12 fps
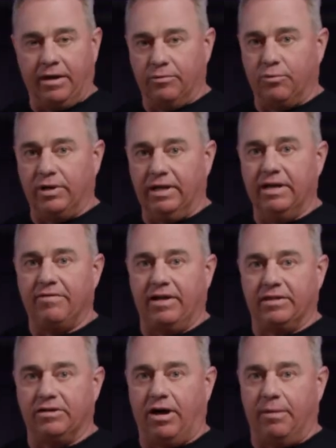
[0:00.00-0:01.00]
relieve
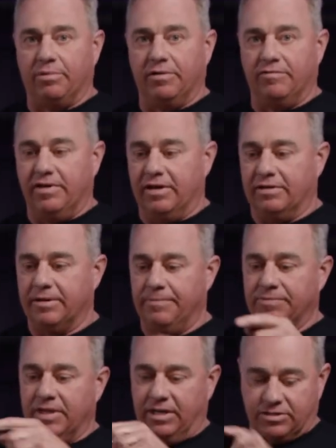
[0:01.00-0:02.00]
out the top of the vent.
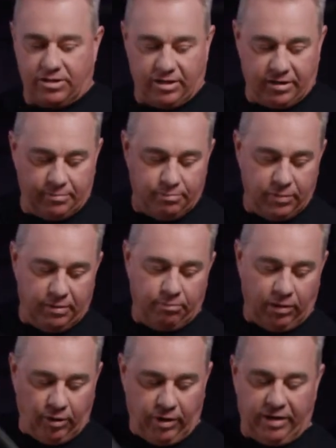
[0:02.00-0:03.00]
It's going to
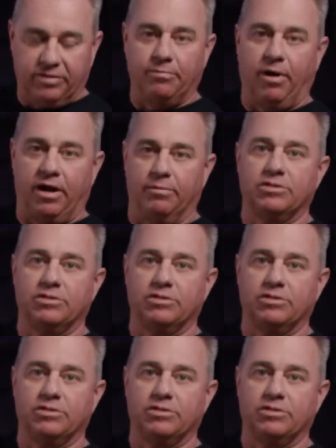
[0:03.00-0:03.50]
blow out the bottom.